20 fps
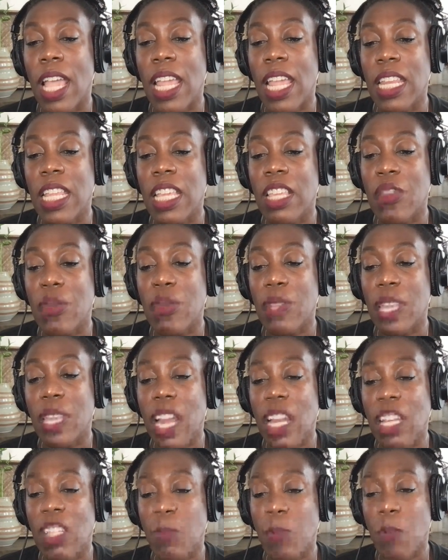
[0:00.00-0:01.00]

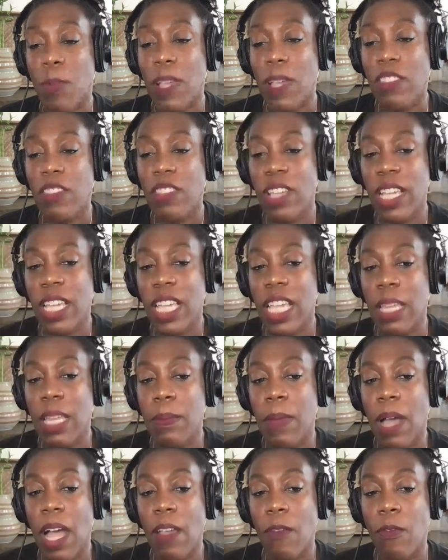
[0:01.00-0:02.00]
$83 per paycheck in
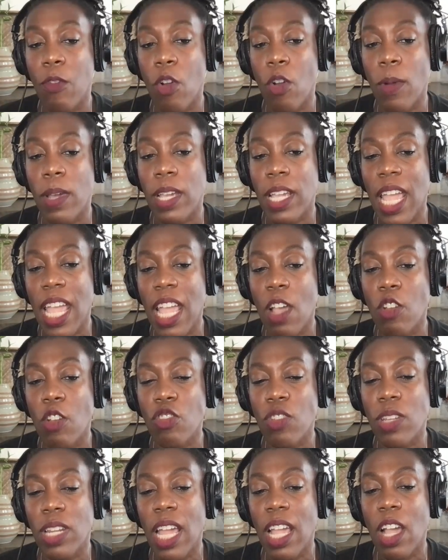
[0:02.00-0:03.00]
my 401k, or
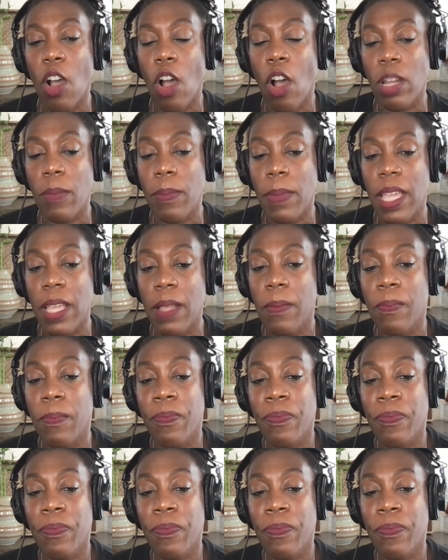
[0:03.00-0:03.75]
should I automate